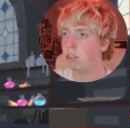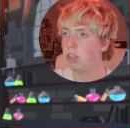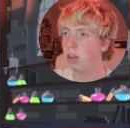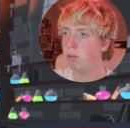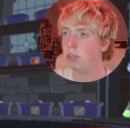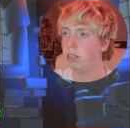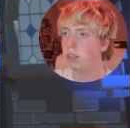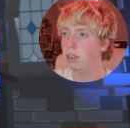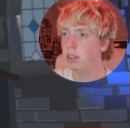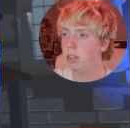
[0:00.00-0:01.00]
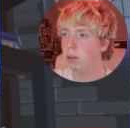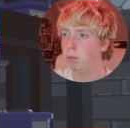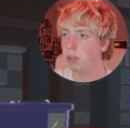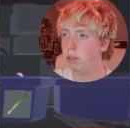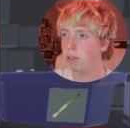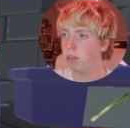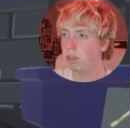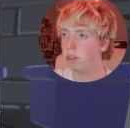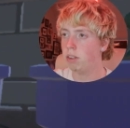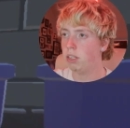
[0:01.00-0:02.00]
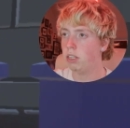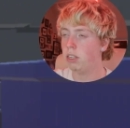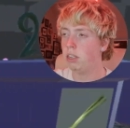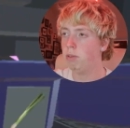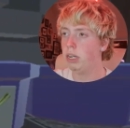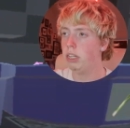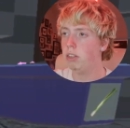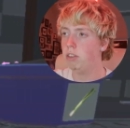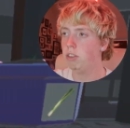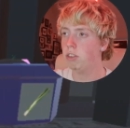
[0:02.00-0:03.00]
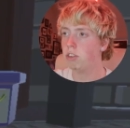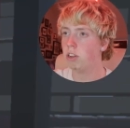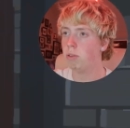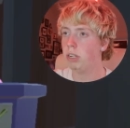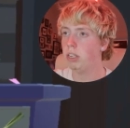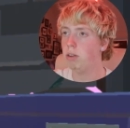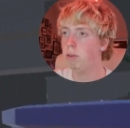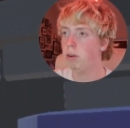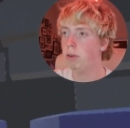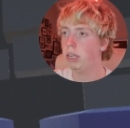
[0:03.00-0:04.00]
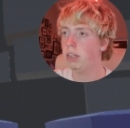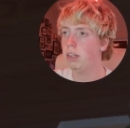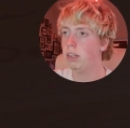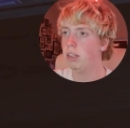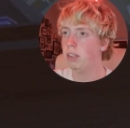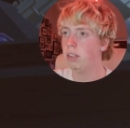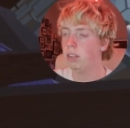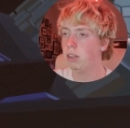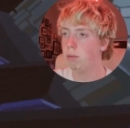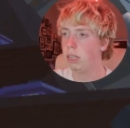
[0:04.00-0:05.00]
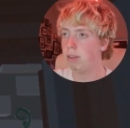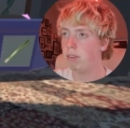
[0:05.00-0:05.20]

tower with the ingredients slowly growing. We have